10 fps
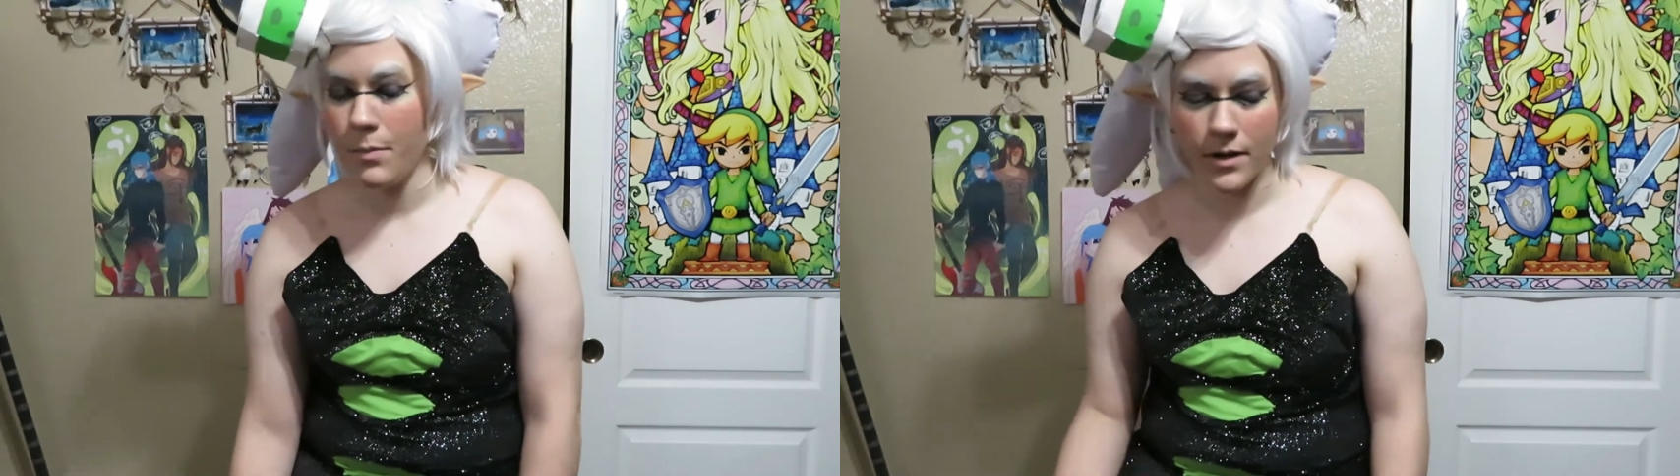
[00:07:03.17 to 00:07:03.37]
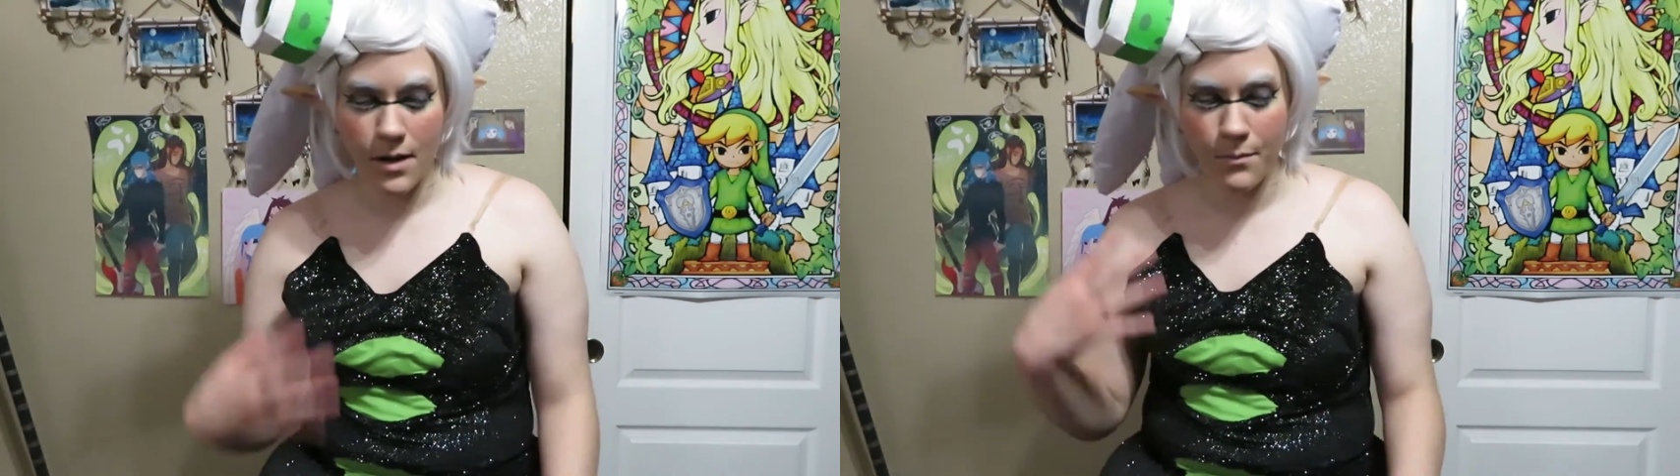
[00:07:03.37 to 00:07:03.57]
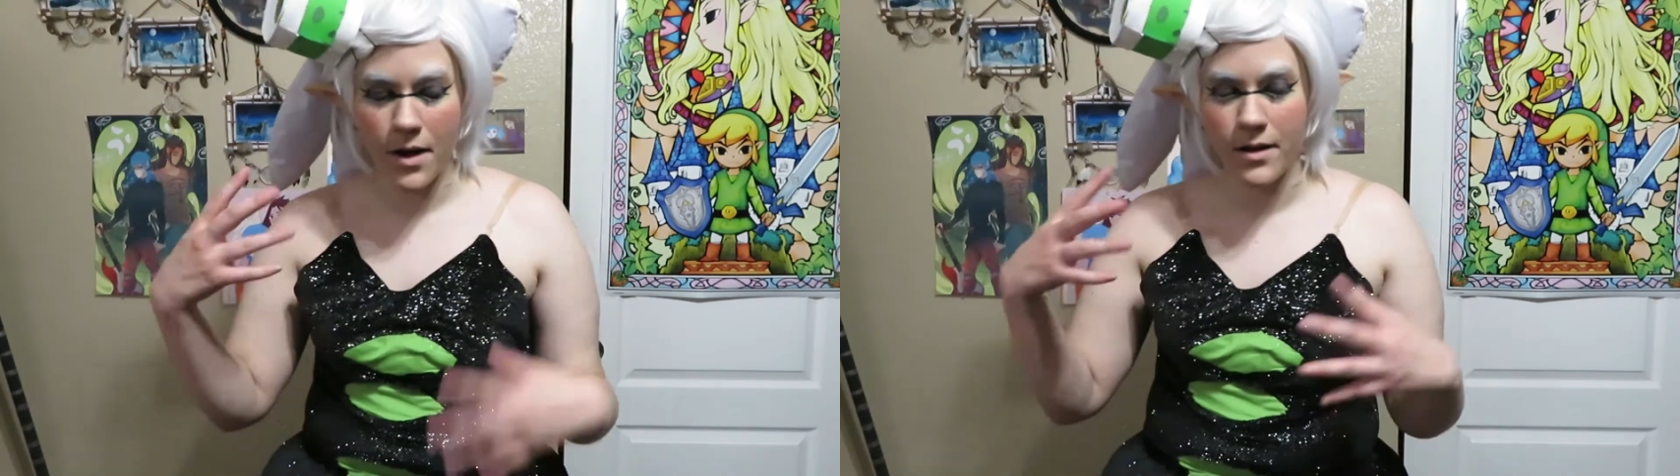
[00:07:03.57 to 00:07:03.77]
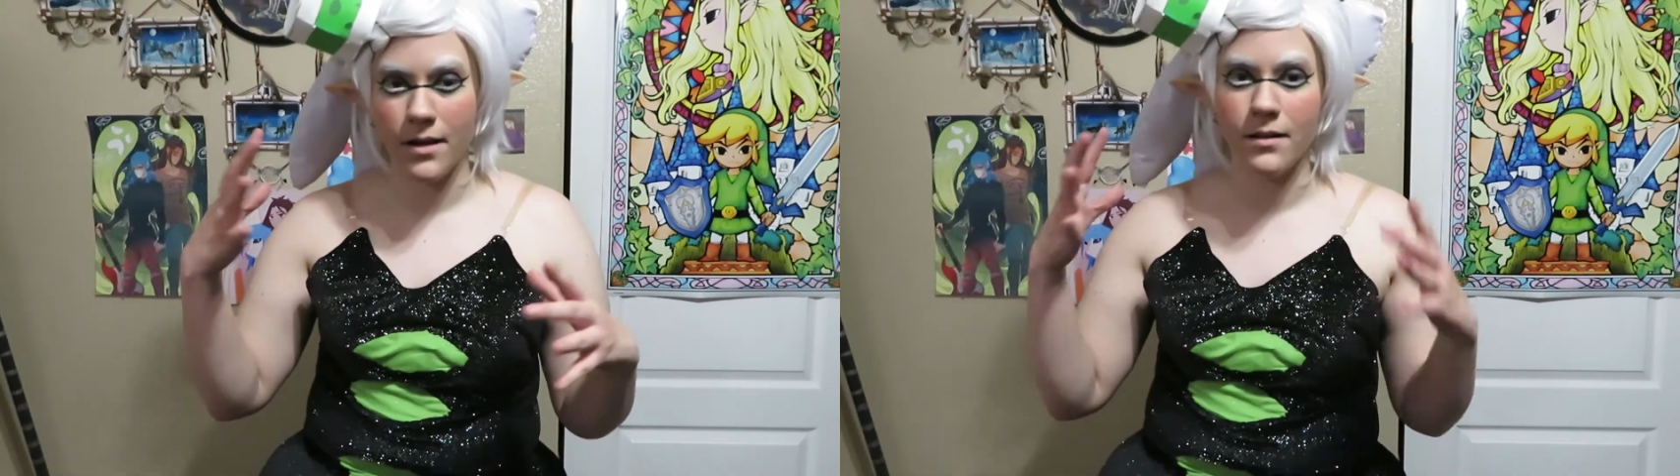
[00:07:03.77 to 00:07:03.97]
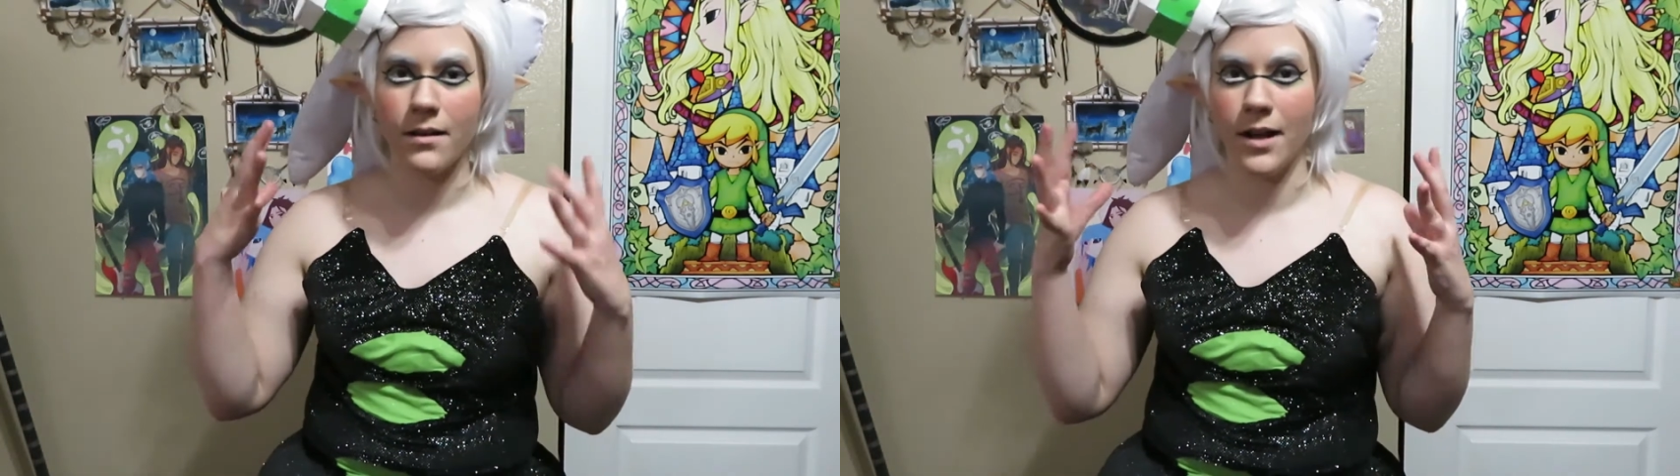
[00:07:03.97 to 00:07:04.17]
but I'm riding
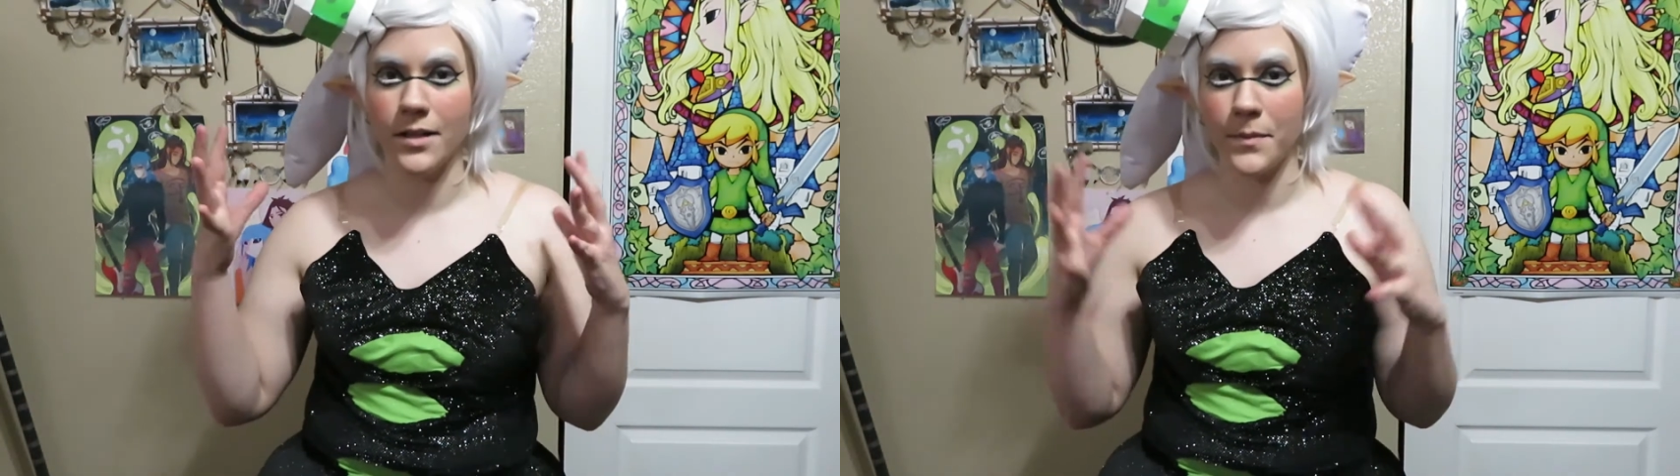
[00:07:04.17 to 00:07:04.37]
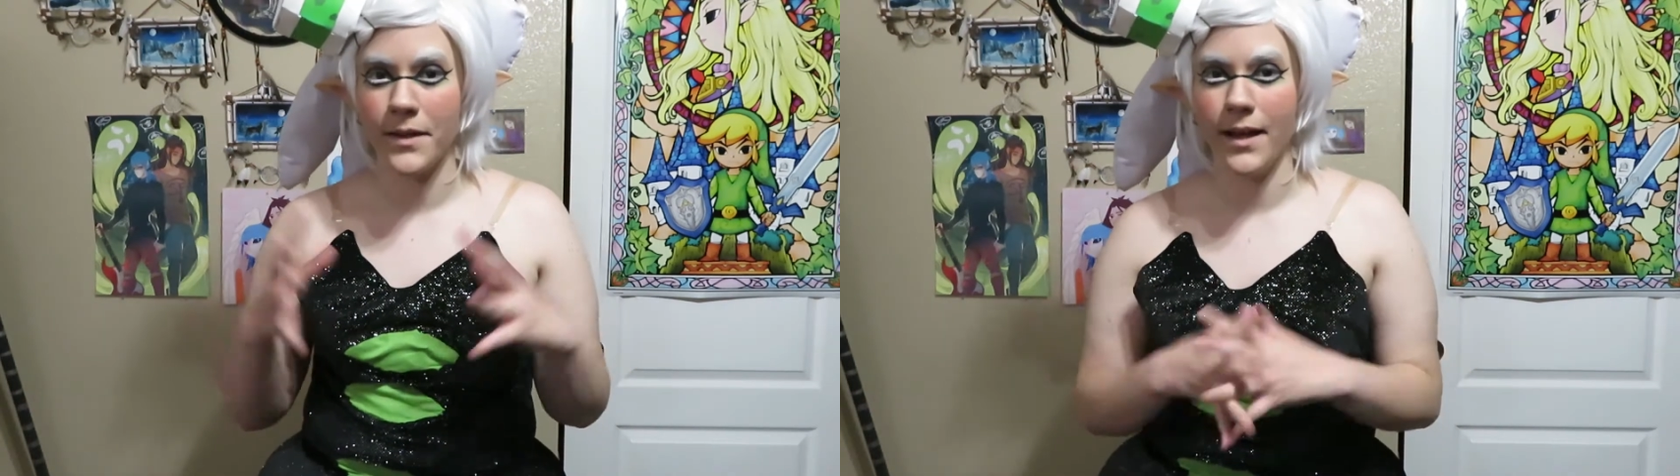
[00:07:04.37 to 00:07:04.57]
on a cosplay